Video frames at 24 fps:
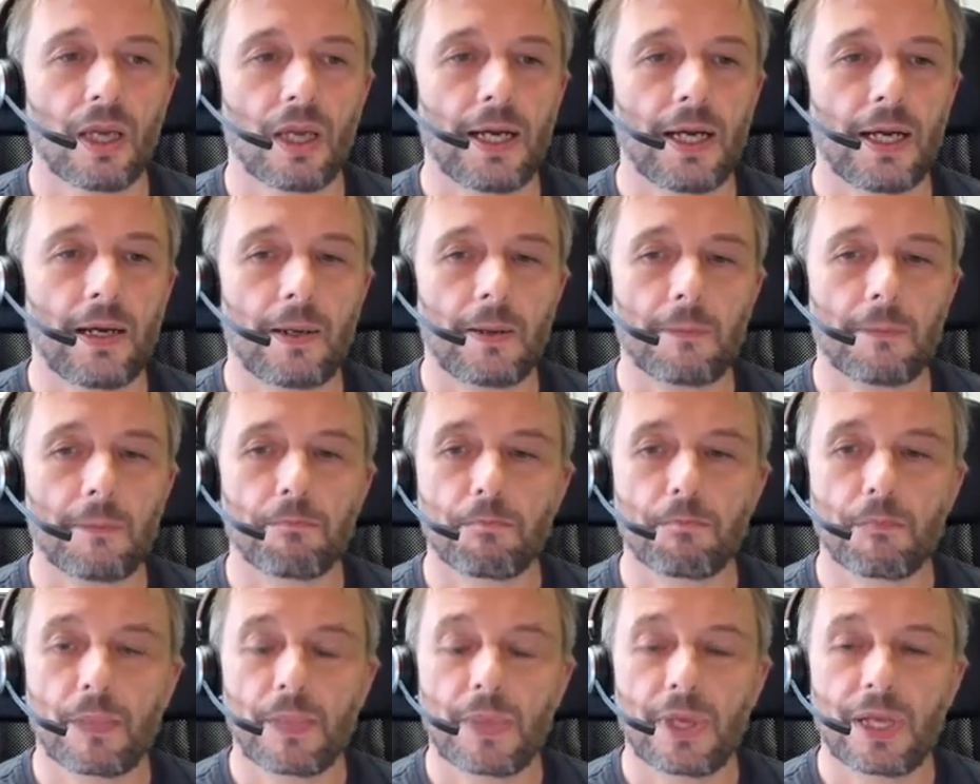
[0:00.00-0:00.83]

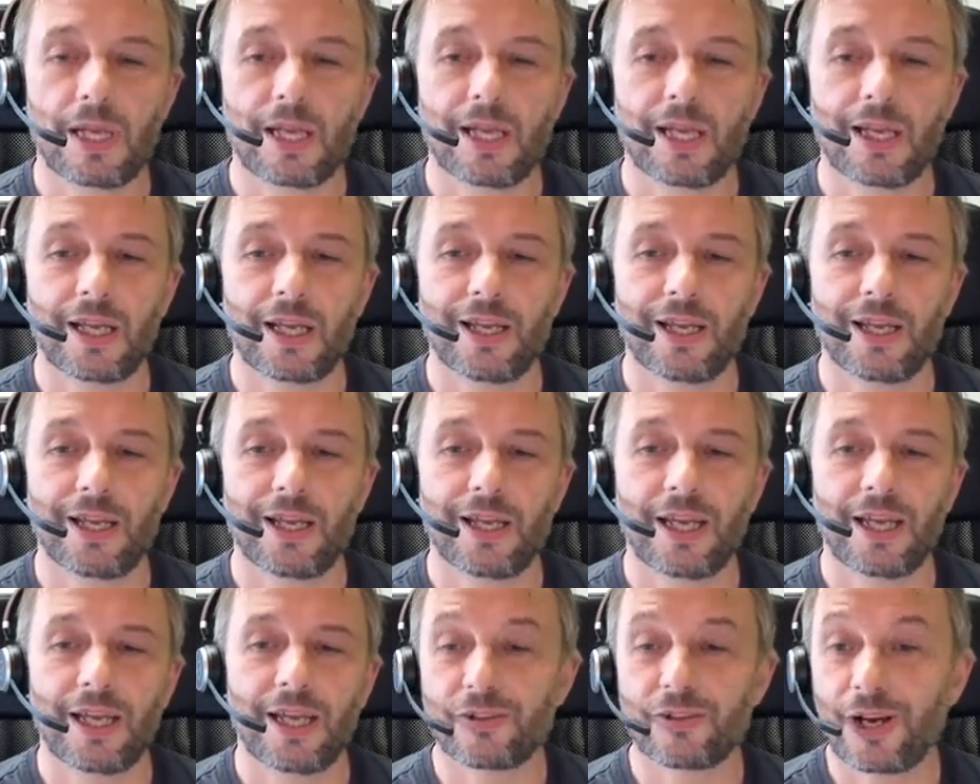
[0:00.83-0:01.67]
And
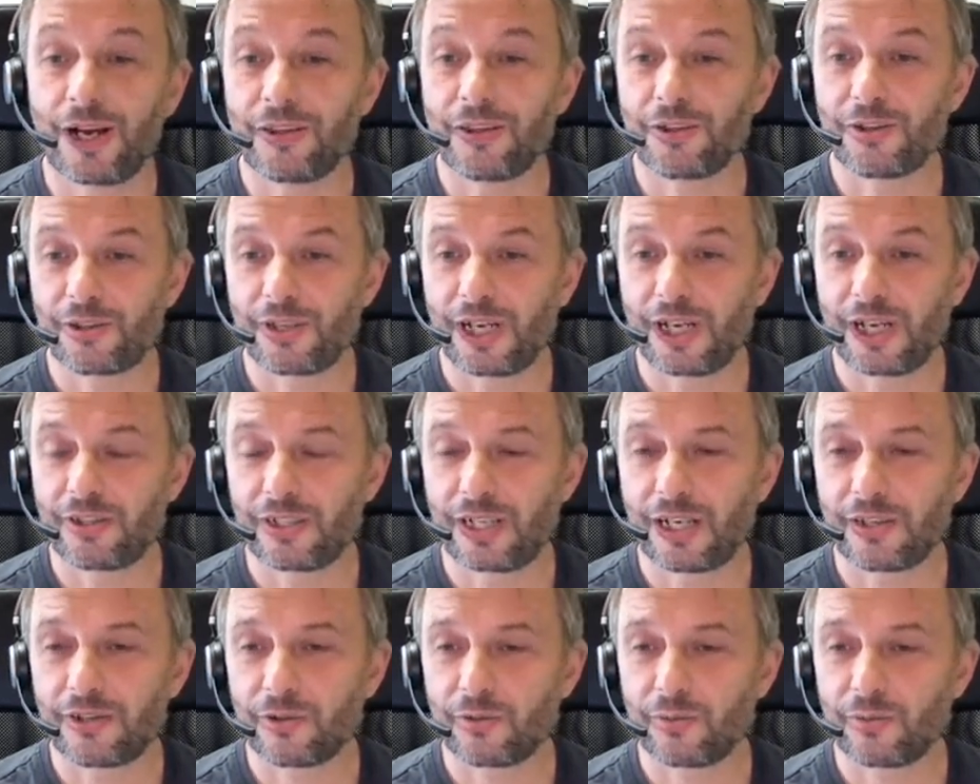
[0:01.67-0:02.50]
there are
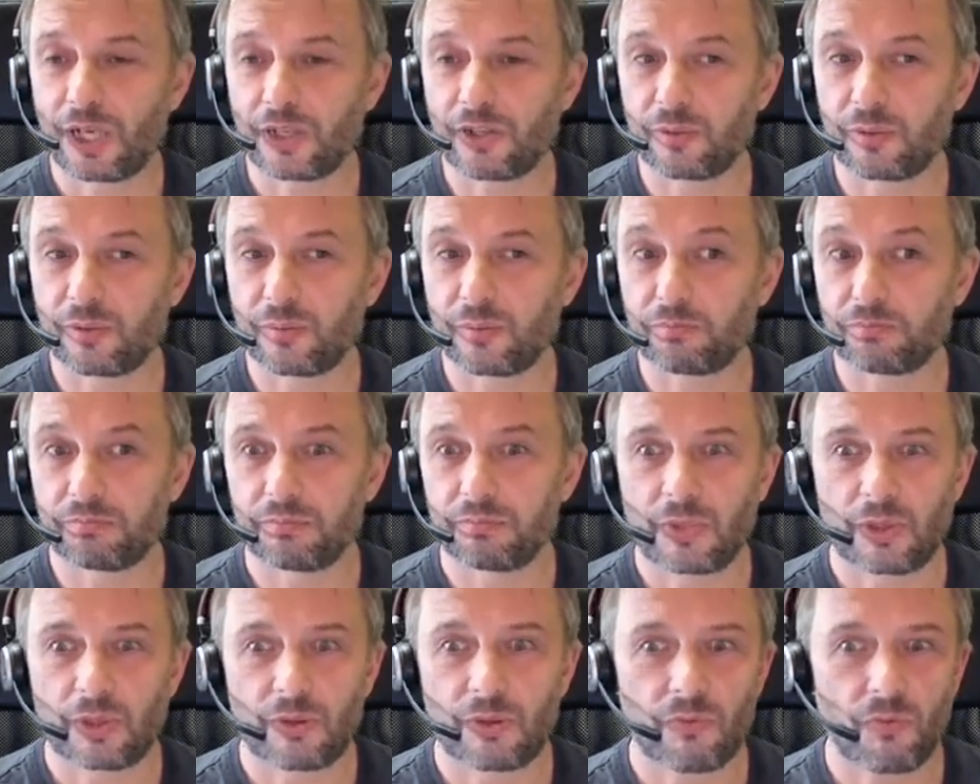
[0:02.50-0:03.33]
other
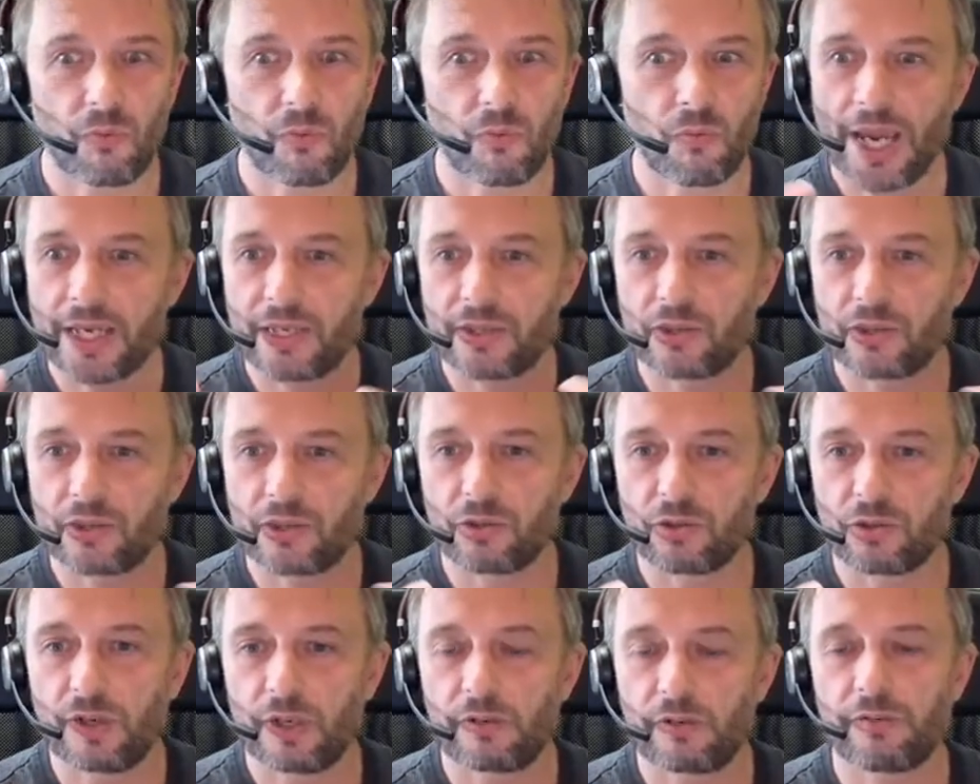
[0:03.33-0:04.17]
ways to
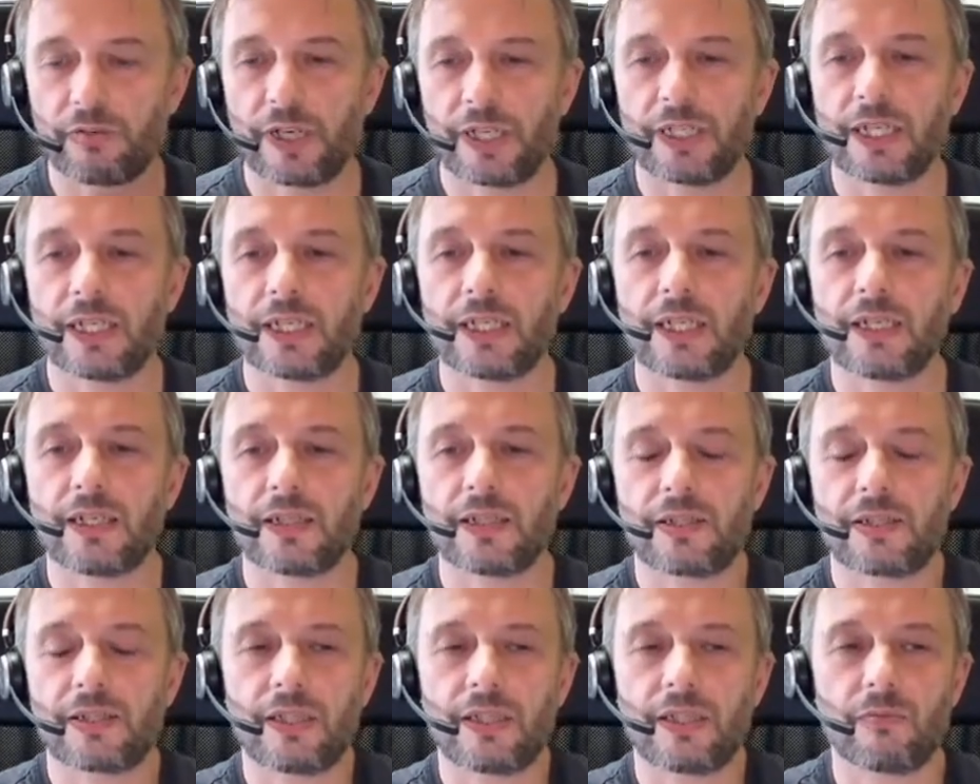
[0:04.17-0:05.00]
verify the
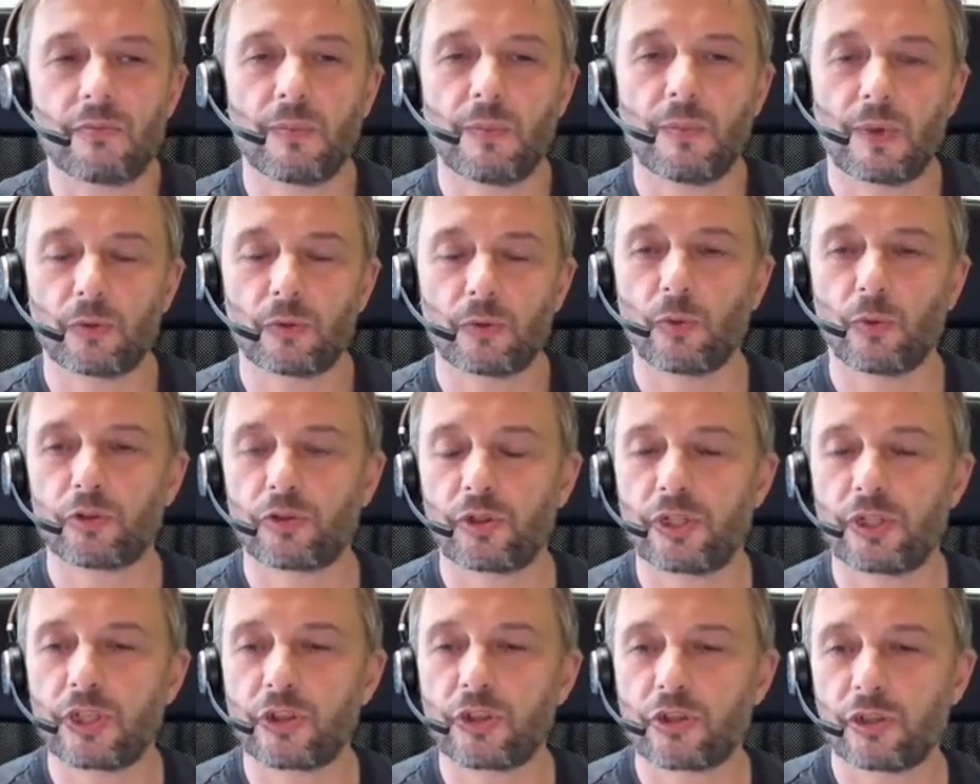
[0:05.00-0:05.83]
identity, more
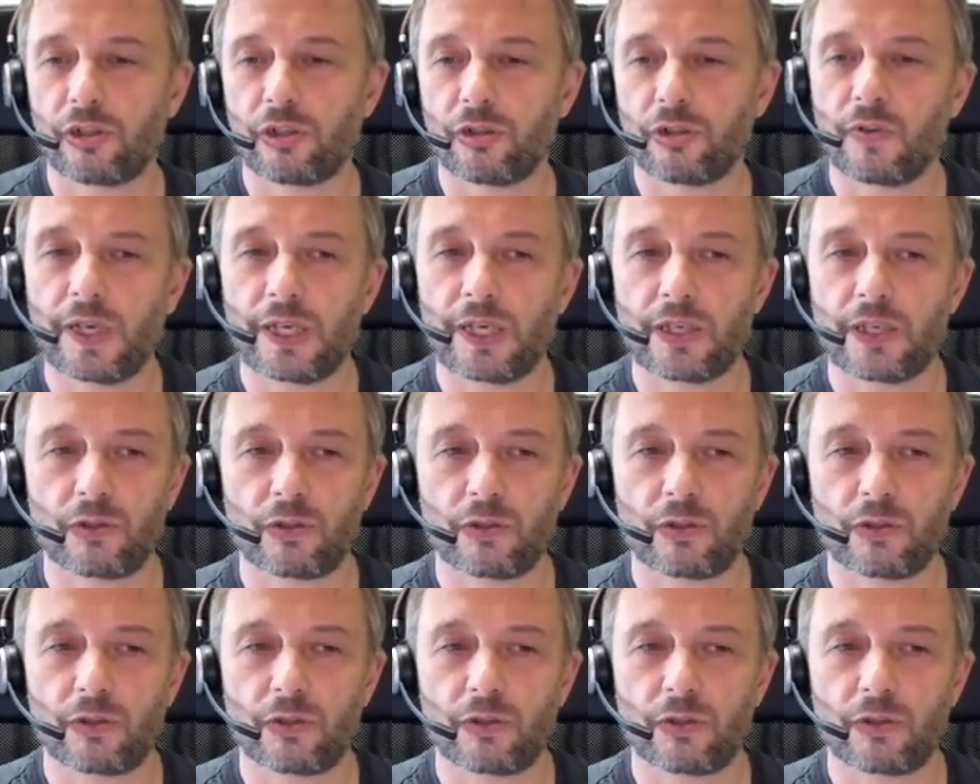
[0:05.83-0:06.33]
traditional ways.